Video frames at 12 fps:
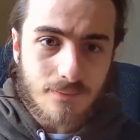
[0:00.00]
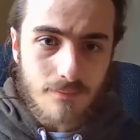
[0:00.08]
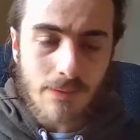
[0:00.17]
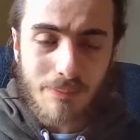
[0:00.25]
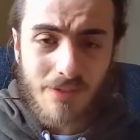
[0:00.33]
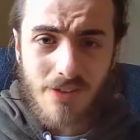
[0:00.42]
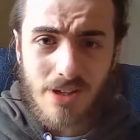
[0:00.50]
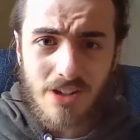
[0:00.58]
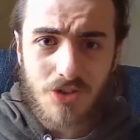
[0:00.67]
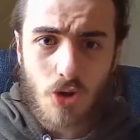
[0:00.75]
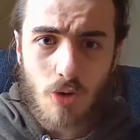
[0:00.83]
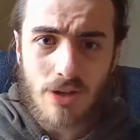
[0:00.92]
But first, let's
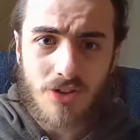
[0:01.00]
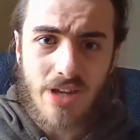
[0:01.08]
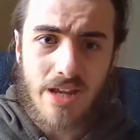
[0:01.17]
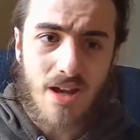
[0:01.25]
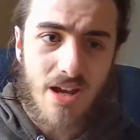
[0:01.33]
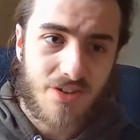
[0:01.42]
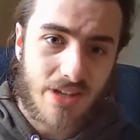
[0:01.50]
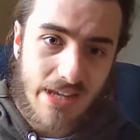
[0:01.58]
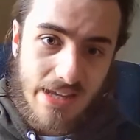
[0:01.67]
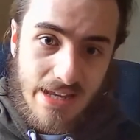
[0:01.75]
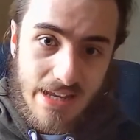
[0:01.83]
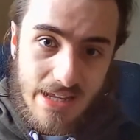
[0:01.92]
talk about Snake Eyes.
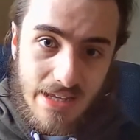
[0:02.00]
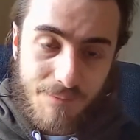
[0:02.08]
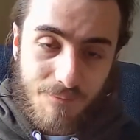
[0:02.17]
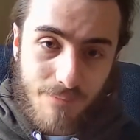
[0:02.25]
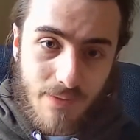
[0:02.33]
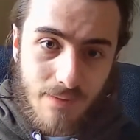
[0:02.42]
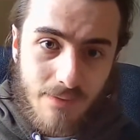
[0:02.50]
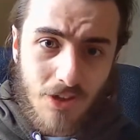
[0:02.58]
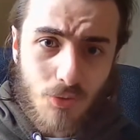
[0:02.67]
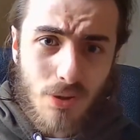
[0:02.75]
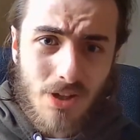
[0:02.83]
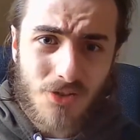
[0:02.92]
This
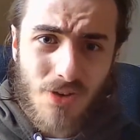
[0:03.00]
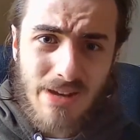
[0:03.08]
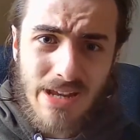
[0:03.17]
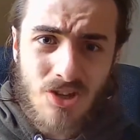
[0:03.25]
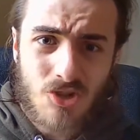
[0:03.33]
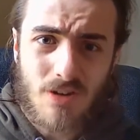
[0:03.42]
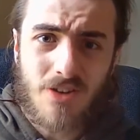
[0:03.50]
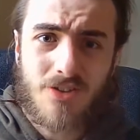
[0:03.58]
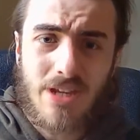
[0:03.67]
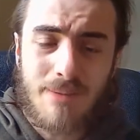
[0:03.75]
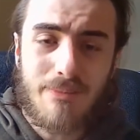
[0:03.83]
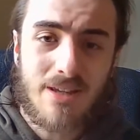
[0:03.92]
one is very
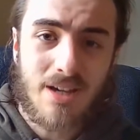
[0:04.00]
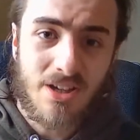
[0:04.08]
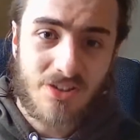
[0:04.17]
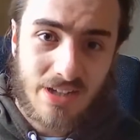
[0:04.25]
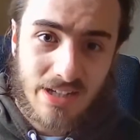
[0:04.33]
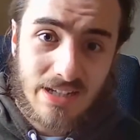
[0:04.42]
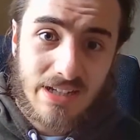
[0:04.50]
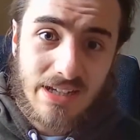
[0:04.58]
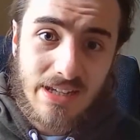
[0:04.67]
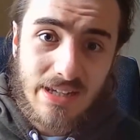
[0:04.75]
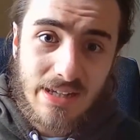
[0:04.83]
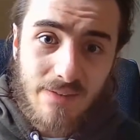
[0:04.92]
interesting because
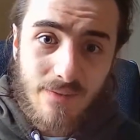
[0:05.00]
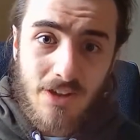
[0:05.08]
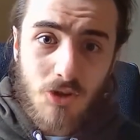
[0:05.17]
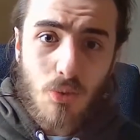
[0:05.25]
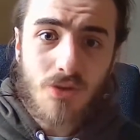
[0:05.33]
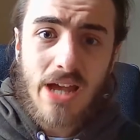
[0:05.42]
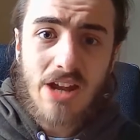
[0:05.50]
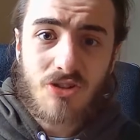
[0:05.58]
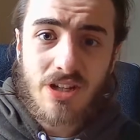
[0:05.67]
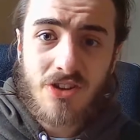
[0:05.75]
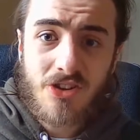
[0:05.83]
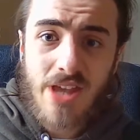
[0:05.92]
this one's
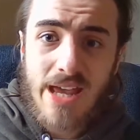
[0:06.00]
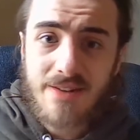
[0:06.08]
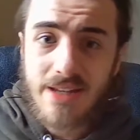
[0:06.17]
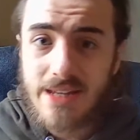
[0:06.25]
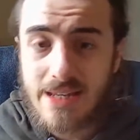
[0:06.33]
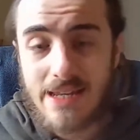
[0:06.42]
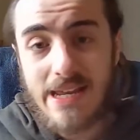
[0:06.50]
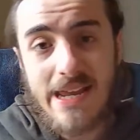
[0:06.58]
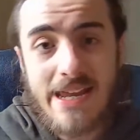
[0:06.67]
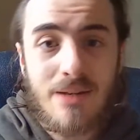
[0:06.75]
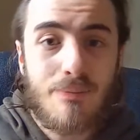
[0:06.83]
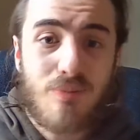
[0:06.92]
actually set
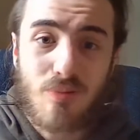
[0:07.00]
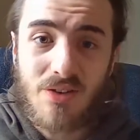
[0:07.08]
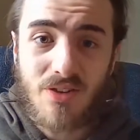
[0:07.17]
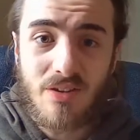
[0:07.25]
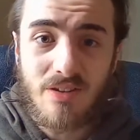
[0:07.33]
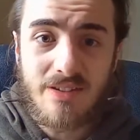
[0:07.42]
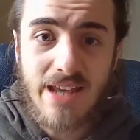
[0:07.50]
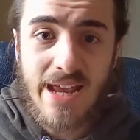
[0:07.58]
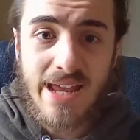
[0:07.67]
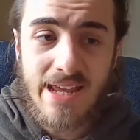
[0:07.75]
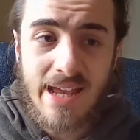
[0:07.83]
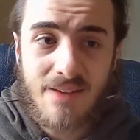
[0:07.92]
in present
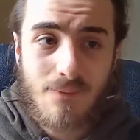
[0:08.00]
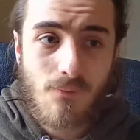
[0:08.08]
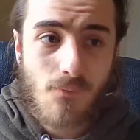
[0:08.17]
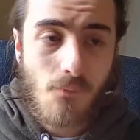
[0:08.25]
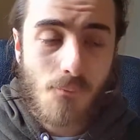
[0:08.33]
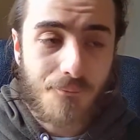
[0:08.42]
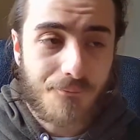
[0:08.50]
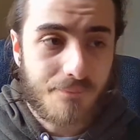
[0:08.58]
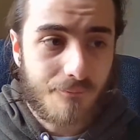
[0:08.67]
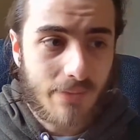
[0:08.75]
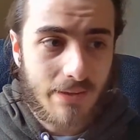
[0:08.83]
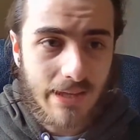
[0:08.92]
day,
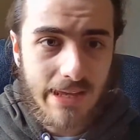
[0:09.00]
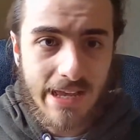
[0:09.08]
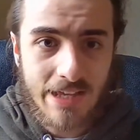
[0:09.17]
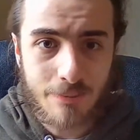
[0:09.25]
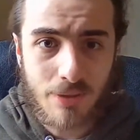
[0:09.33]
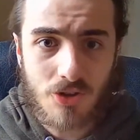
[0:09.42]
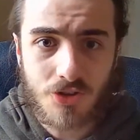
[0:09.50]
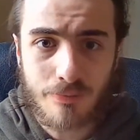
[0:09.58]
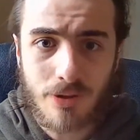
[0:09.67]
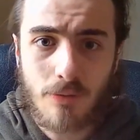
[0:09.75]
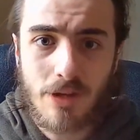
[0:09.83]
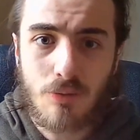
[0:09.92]
as opposed to
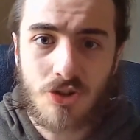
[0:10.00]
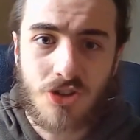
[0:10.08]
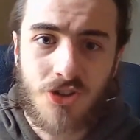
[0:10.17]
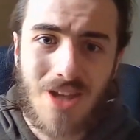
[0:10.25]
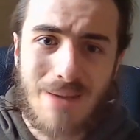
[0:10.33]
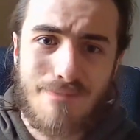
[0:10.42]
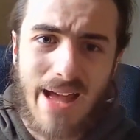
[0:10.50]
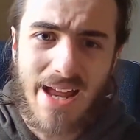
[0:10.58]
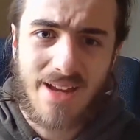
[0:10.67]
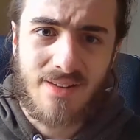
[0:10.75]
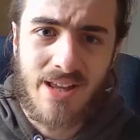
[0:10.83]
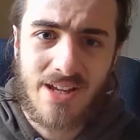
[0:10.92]
Bumblebee, which is set
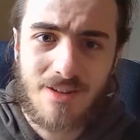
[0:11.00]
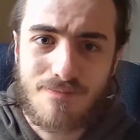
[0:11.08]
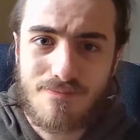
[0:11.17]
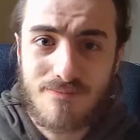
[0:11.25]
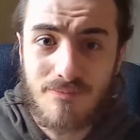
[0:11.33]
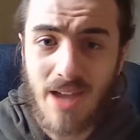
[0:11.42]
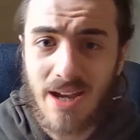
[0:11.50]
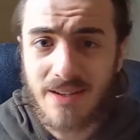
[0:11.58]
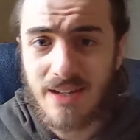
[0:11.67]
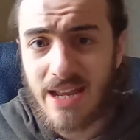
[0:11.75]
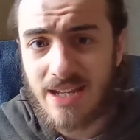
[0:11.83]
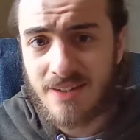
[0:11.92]
back like
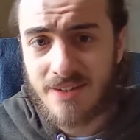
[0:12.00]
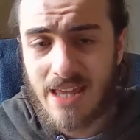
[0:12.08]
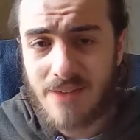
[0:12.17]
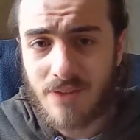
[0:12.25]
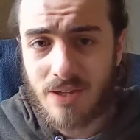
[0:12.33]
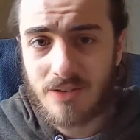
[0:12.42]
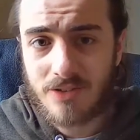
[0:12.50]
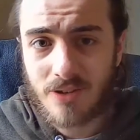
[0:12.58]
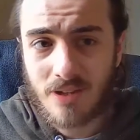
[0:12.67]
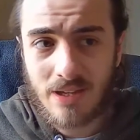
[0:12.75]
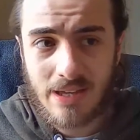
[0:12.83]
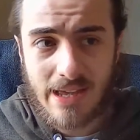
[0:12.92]
1987.
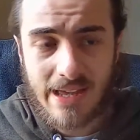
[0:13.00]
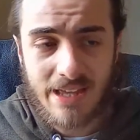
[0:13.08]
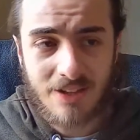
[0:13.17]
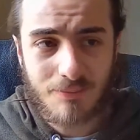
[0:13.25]
And